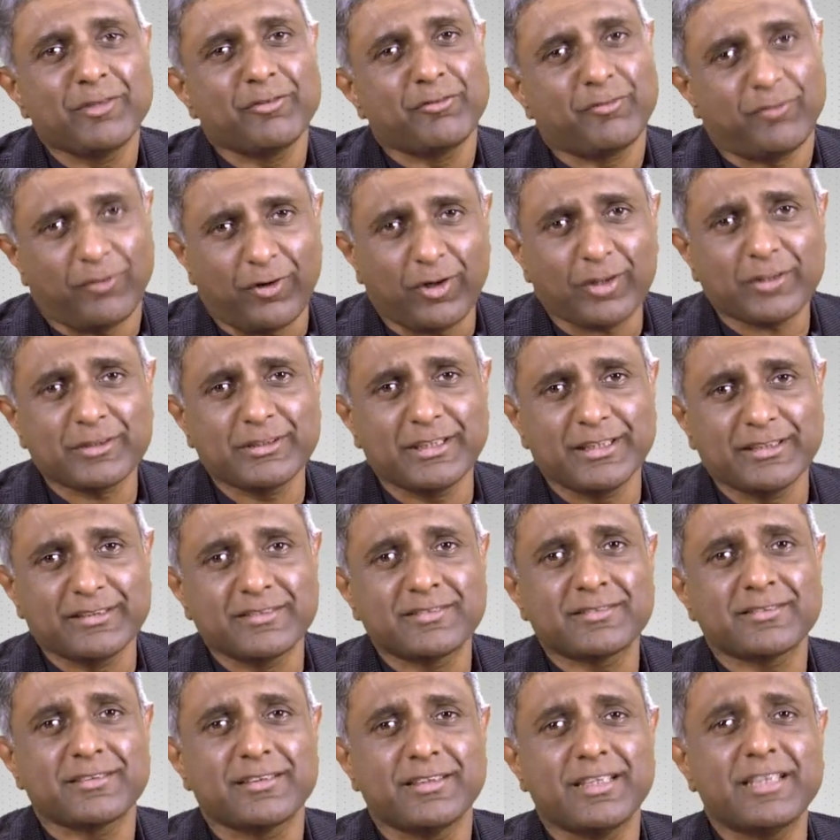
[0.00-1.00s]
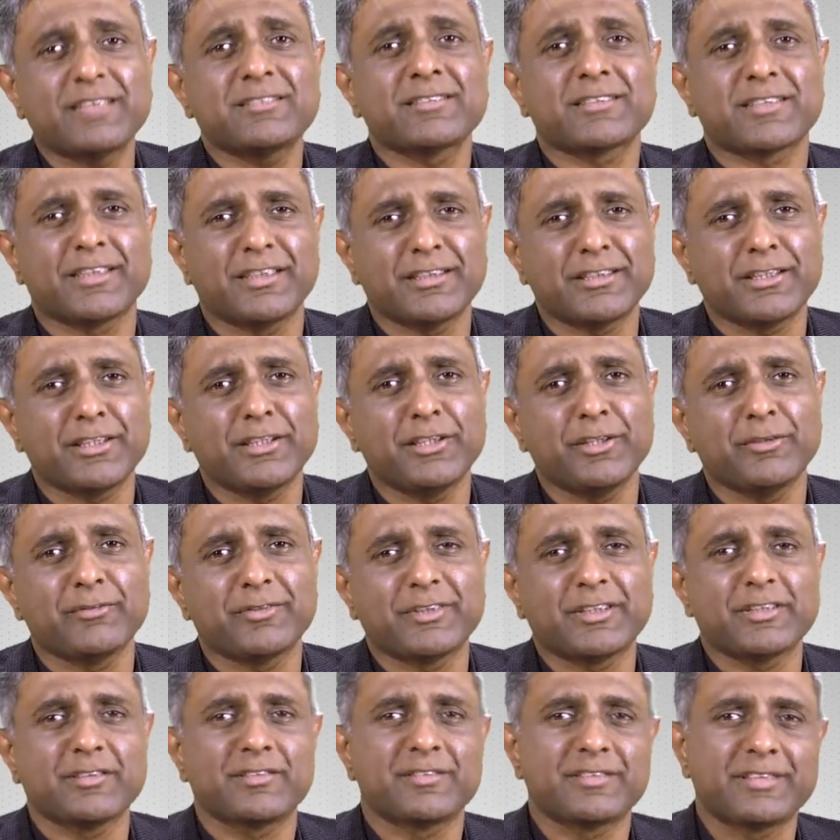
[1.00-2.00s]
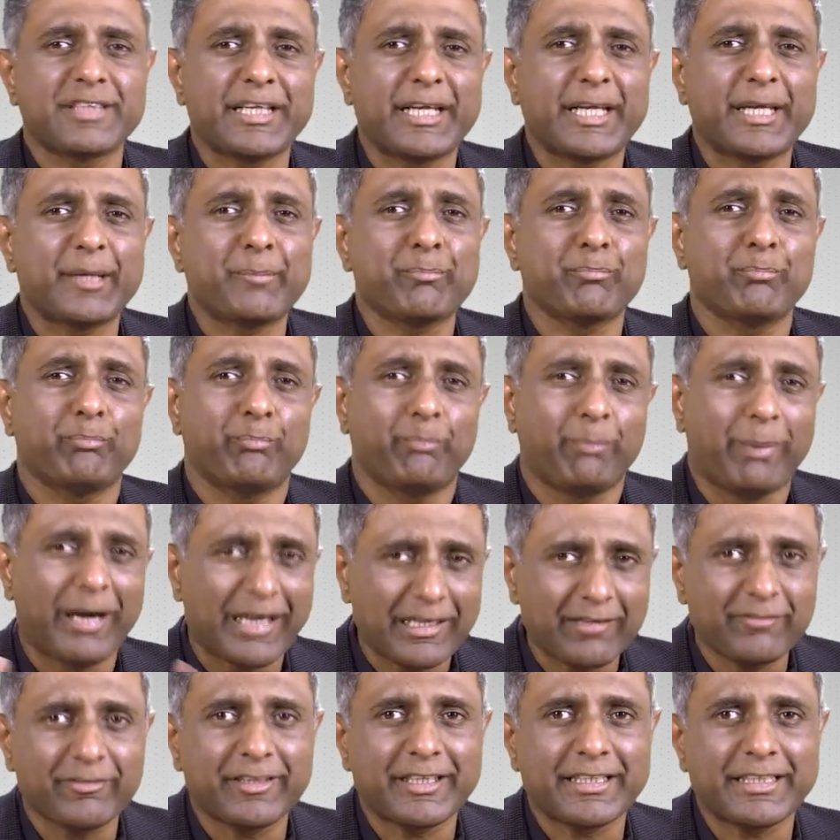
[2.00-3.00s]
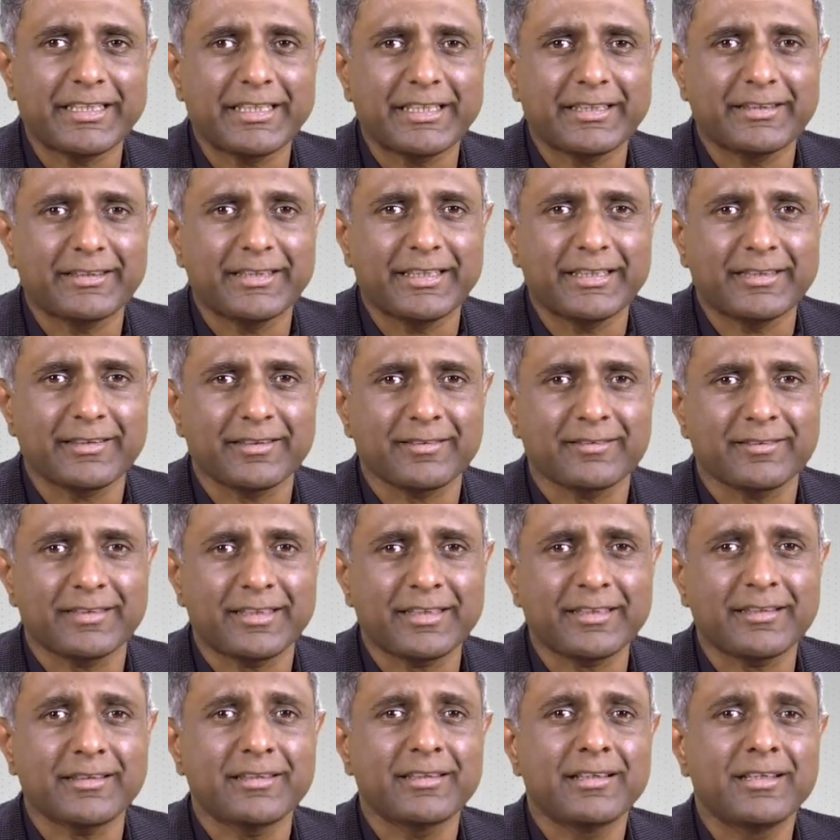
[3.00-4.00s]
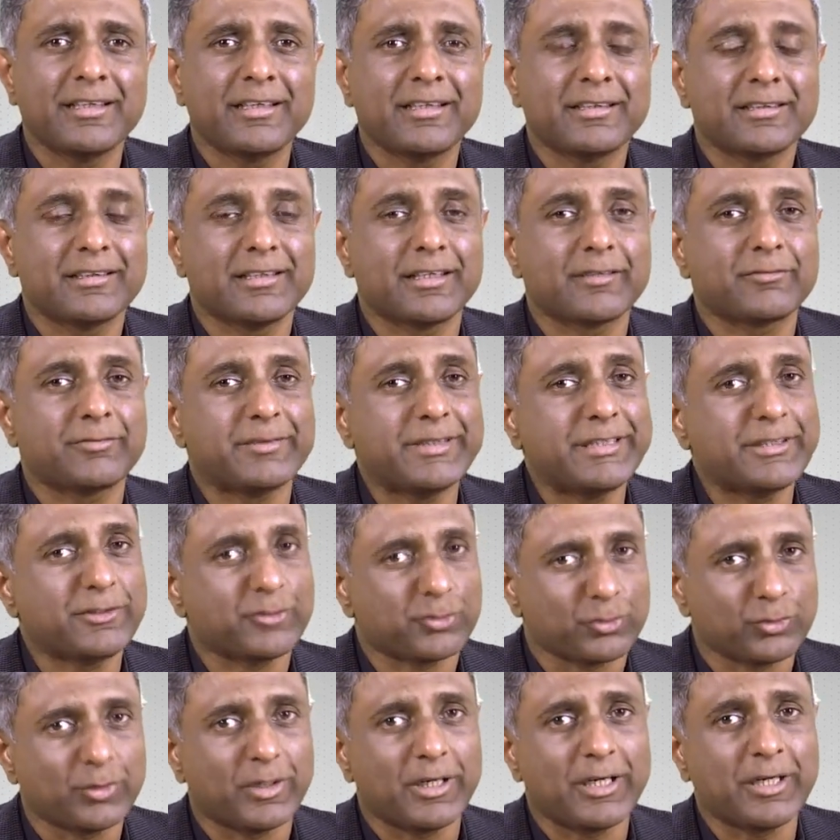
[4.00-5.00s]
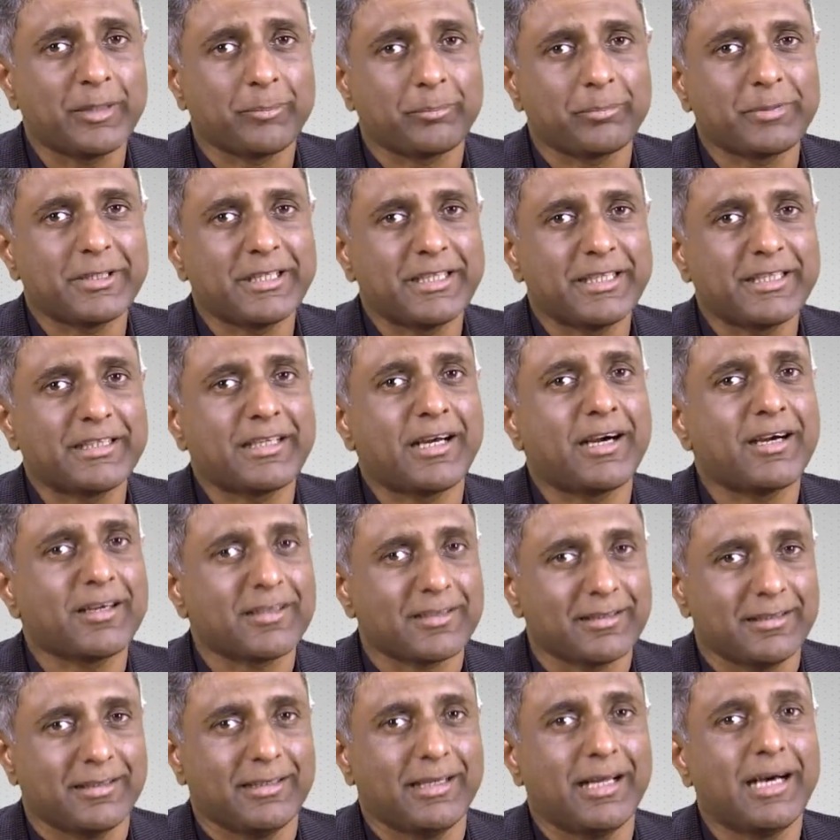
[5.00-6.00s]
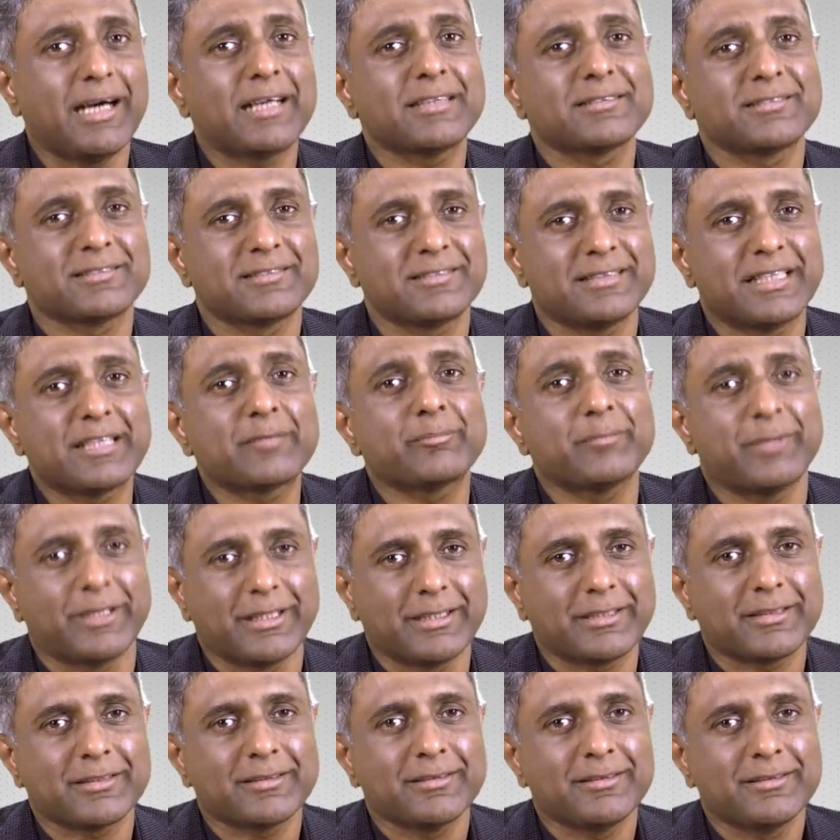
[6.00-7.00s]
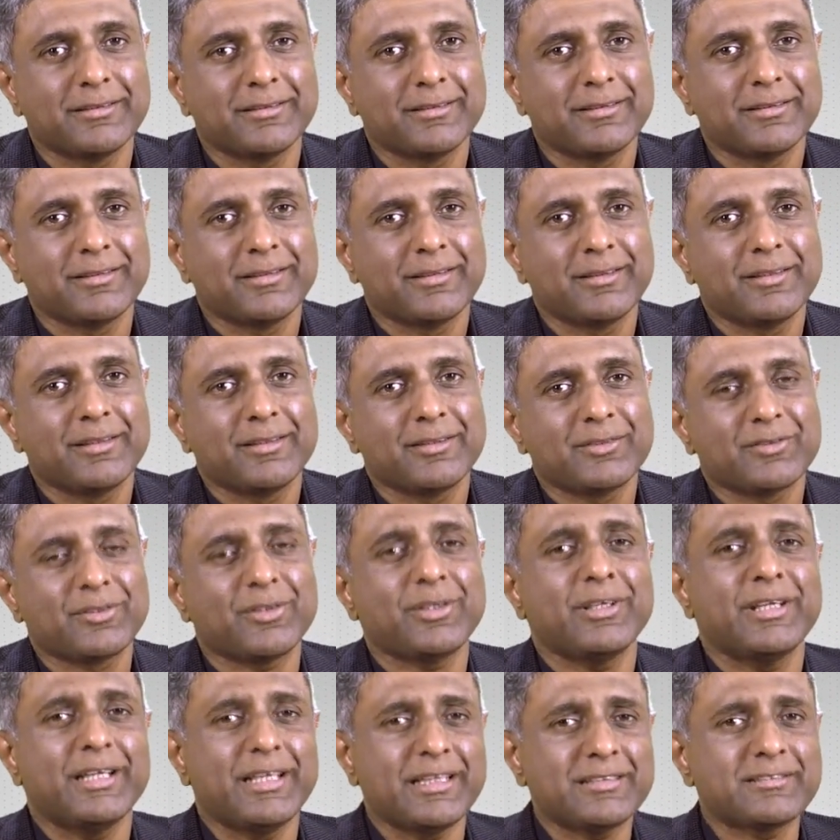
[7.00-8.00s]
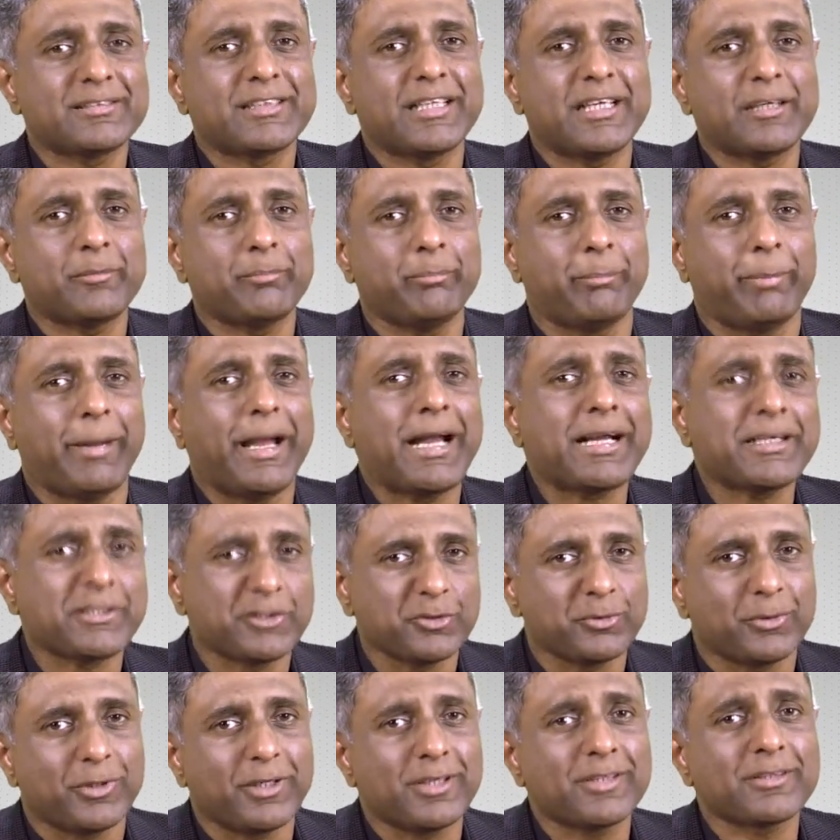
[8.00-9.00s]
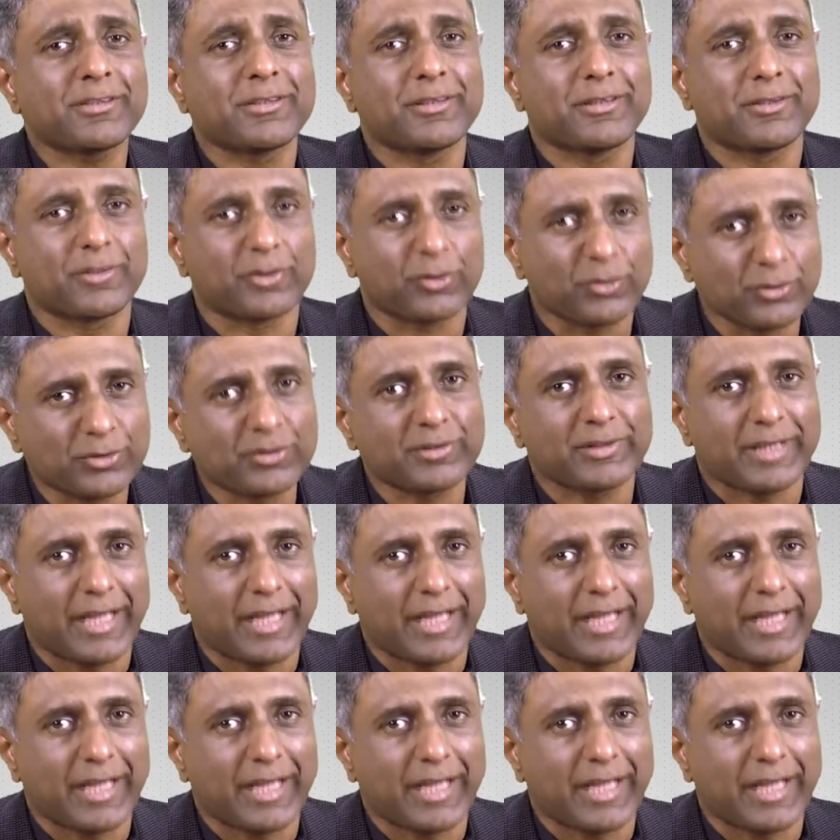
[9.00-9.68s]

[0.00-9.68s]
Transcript: For this, let's continue with the same bivariate dataset that we drew up in our last segment. So let's get back to our growth